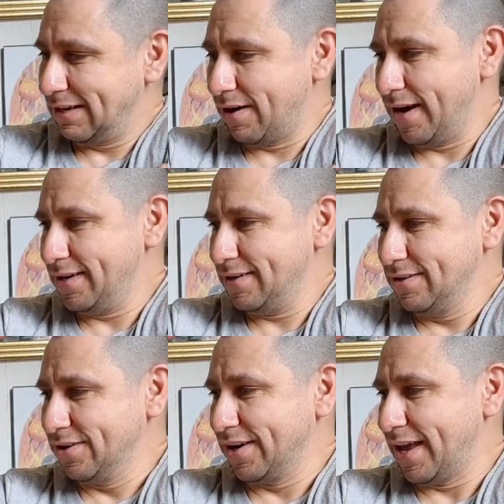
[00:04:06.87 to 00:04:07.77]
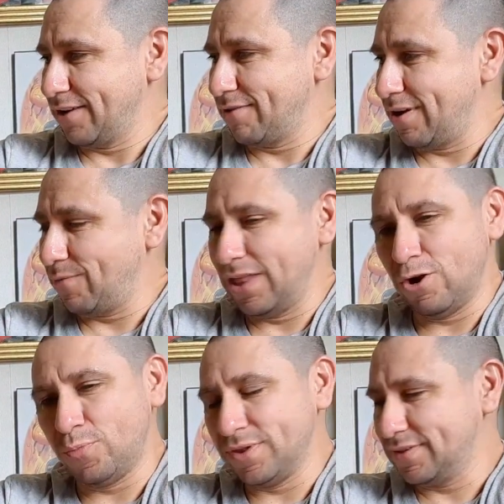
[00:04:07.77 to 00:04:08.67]
All right, you're going to hang around while I
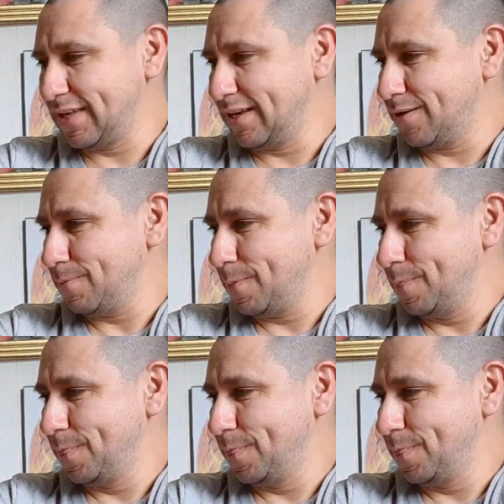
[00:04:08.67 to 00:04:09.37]
open this thing up?